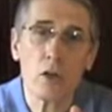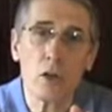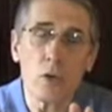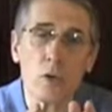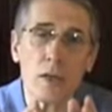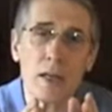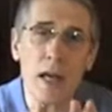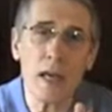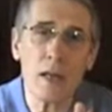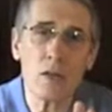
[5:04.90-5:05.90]
to
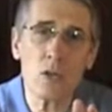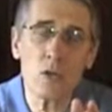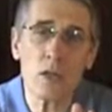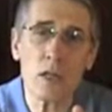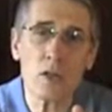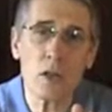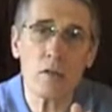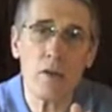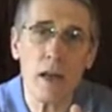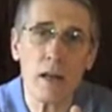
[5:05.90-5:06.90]
gain strategic
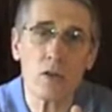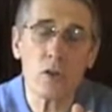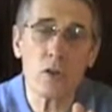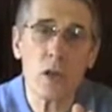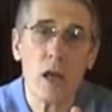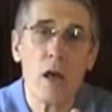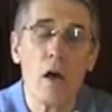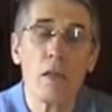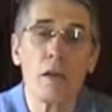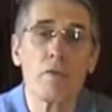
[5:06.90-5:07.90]
advantages
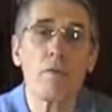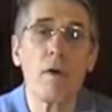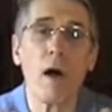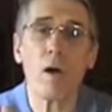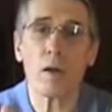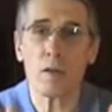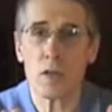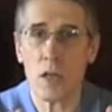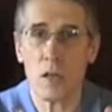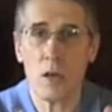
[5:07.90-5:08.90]
that far
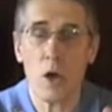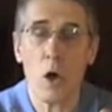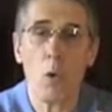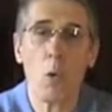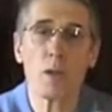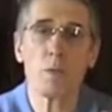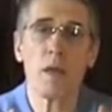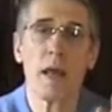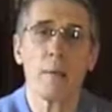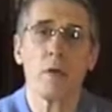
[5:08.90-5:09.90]
exceed what's
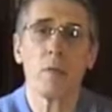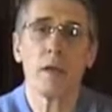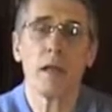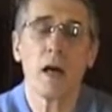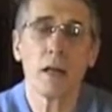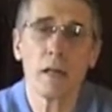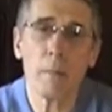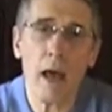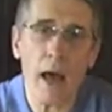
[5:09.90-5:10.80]
been able to be done in the